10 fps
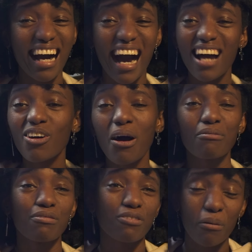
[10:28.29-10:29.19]
i know i'm
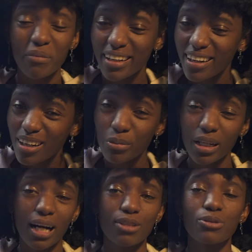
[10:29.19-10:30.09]
from here but
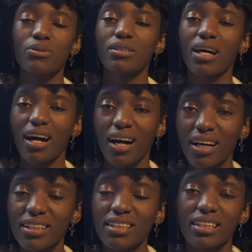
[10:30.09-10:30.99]
i do not